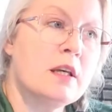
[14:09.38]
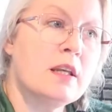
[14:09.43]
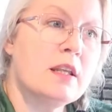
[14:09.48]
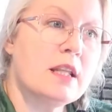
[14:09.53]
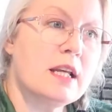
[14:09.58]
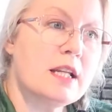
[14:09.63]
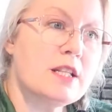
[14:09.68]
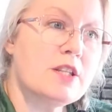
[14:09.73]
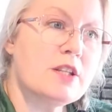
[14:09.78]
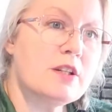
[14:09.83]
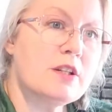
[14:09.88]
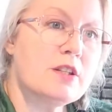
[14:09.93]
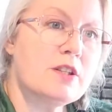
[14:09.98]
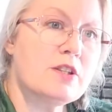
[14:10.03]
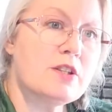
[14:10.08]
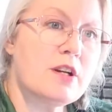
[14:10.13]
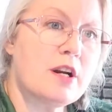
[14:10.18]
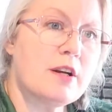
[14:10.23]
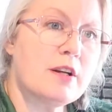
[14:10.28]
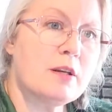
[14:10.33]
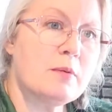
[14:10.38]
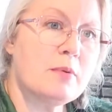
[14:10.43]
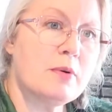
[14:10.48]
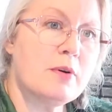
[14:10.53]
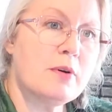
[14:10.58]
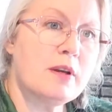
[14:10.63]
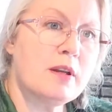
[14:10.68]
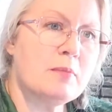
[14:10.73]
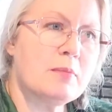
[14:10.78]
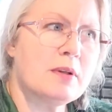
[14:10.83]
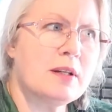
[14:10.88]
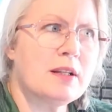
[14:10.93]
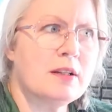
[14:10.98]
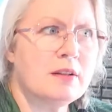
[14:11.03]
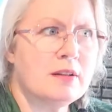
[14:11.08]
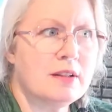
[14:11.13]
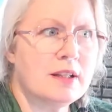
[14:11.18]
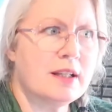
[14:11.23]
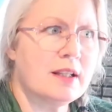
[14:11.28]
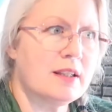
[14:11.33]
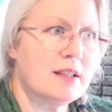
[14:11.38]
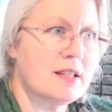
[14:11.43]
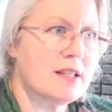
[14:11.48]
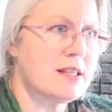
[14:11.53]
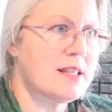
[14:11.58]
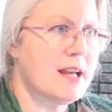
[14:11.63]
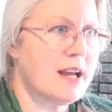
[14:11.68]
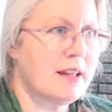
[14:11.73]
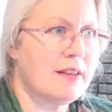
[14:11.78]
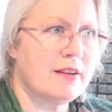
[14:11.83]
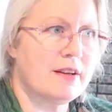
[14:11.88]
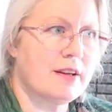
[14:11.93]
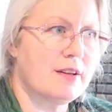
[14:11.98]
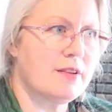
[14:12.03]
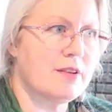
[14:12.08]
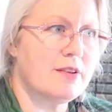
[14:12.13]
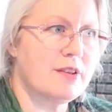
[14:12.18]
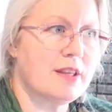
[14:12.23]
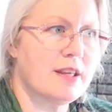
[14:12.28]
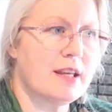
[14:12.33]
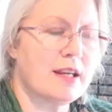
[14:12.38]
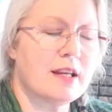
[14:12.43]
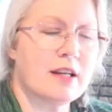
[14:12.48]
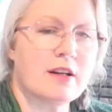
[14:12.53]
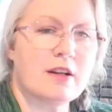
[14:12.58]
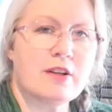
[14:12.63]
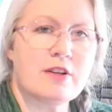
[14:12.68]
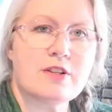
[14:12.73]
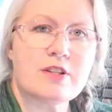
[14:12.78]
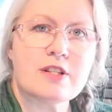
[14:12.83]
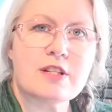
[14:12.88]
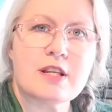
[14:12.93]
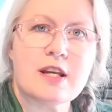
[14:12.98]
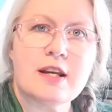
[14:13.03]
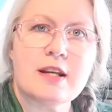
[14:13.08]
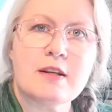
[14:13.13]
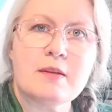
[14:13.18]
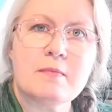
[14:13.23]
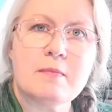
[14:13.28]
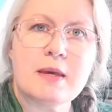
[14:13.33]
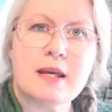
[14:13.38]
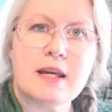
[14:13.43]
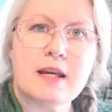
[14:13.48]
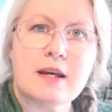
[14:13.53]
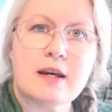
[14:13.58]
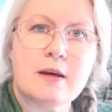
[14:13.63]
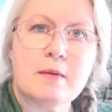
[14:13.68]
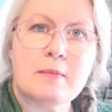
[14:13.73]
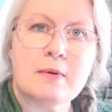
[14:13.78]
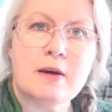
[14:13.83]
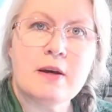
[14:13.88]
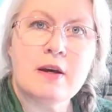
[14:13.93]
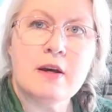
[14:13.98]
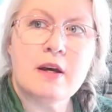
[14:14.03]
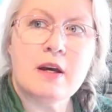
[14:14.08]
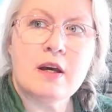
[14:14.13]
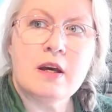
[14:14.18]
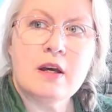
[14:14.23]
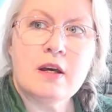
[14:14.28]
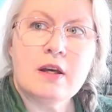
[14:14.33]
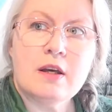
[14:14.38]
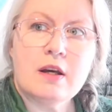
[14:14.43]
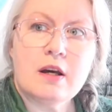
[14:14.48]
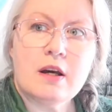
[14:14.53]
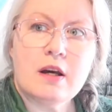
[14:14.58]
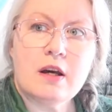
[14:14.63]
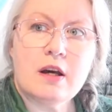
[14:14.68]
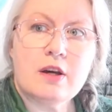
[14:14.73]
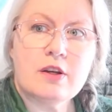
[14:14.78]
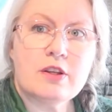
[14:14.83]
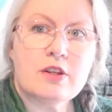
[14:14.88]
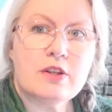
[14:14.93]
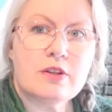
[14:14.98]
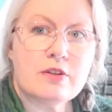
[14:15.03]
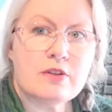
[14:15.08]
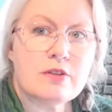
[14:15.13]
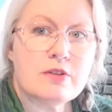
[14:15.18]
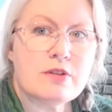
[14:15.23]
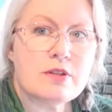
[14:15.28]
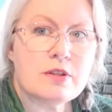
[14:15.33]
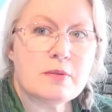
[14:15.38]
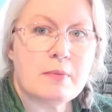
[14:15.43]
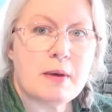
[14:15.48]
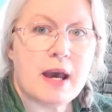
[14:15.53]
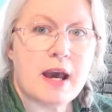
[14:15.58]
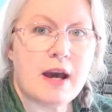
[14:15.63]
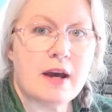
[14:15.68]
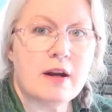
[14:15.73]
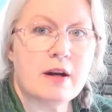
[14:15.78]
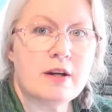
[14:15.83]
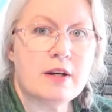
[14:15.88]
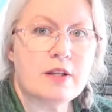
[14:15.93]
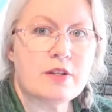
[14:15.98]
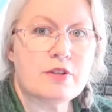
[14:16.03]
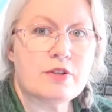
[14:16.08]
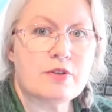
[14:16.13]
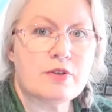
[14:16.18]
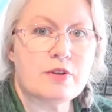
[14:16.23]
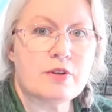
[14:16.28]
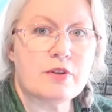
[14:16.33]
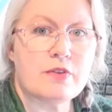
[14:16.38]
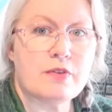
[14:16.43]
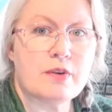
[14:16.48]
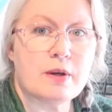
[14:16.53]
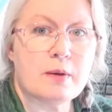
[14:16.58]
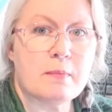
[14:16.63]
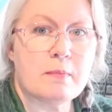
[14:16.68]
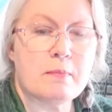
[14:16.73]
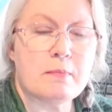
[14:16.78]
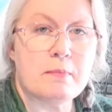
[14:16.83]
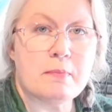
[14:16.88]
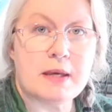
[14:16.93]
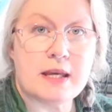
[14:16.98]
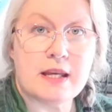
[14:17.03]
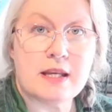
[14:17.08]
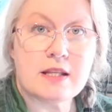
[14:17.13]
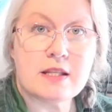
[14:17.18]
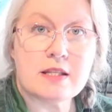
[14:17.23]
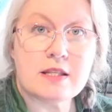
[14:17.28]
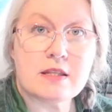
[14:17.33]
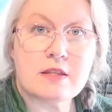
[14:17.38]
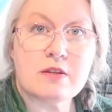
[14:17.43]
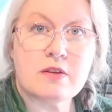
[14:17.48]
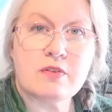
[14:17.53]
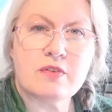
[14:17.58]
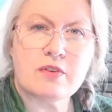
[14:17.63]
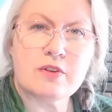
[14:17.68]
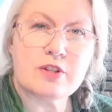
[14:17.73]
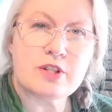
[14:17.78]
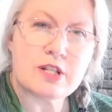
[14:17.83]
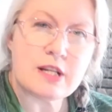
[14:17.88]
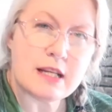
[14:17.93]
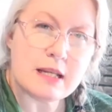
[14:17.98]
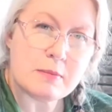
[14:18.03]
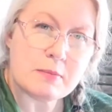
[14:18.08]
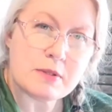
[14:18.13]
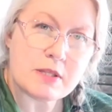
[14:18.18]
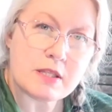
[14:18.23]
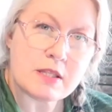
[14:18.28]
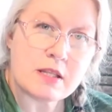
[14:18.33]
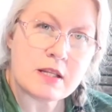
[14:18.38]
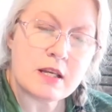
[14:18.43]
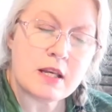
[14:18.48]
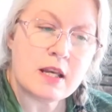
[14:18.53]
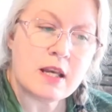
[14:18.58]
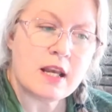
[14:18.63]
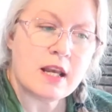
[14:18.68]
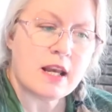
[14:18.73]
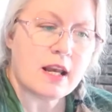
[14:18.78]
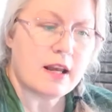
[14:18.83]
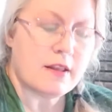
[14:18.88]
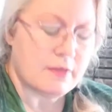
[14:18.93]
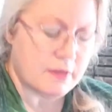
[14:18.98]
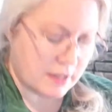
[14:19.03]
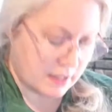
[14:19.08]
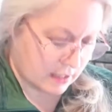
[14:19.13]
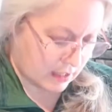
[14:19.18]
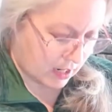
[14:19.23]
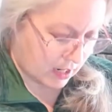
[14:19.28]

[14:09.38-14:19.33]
that's a good starting point, but I don't like this, that, the other thing, and I'll just kind of make up. I'll use the pattern as sort of a base for shapes, and then